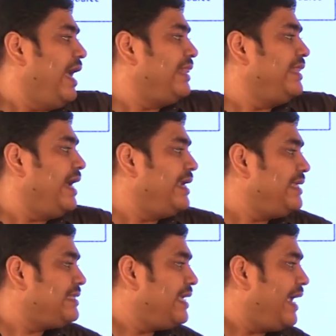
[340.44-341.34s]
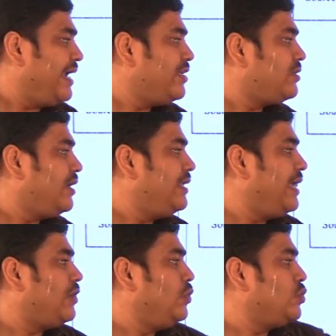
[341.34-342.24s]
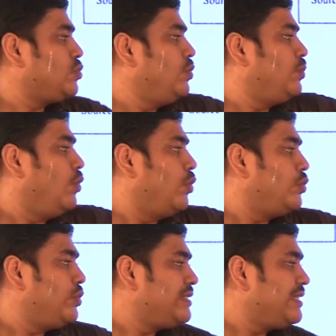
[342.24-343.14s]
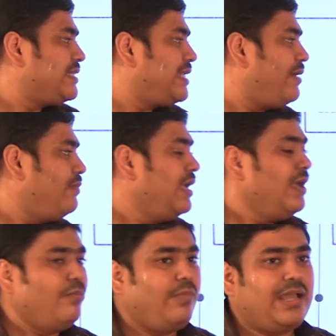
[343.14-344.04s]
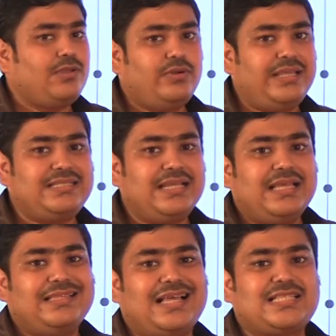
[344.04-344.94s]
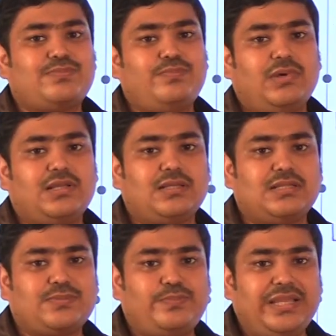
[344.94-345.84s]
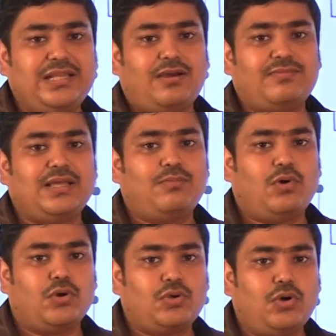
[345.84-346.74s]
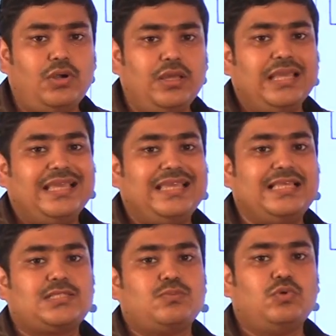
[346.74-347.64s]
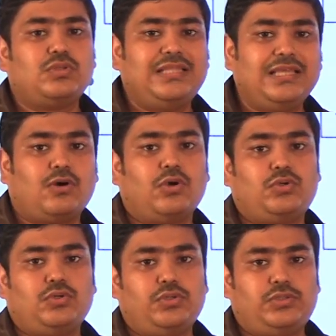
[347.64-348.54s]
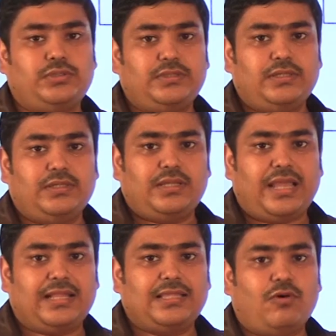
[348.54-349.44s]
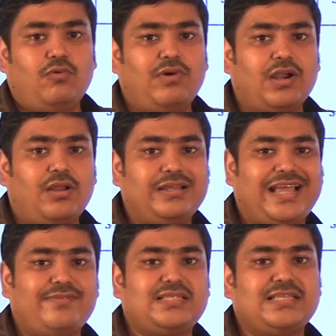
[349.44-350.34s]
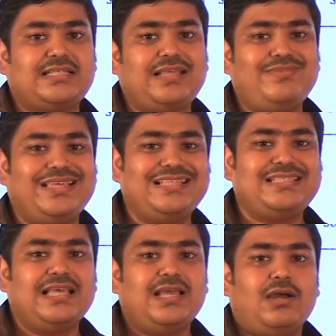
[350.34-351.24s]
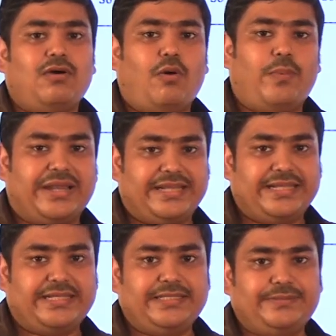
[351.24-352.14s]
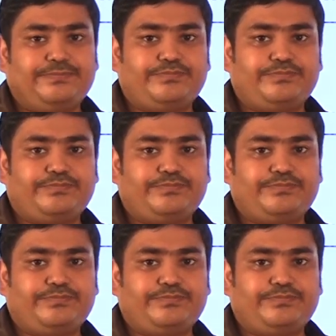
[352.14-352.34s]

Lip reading: And there is additionally a closed loop control system by which the speed of the motor is smoothly controlled and the overall drive system is operated.